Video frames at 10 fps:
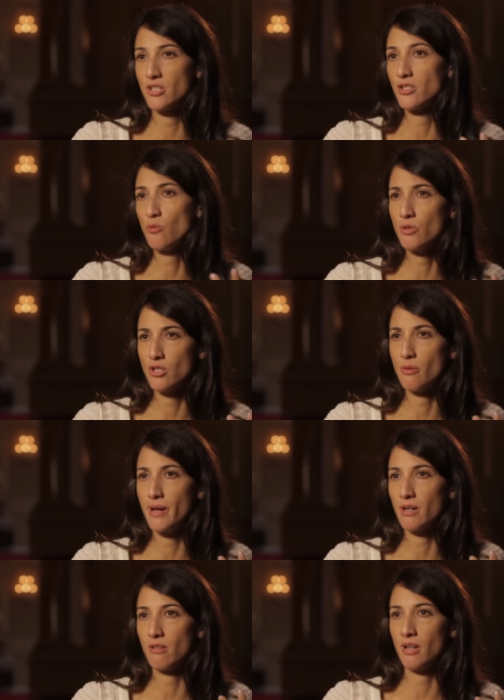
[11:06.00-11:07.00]
which is so much in
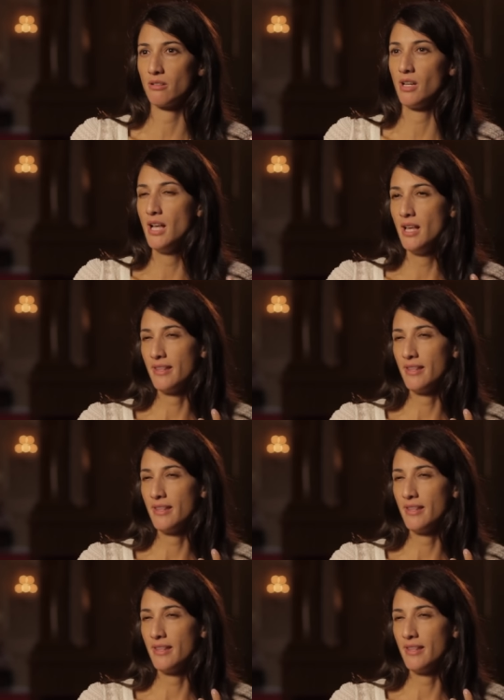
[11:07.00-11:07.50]
the background.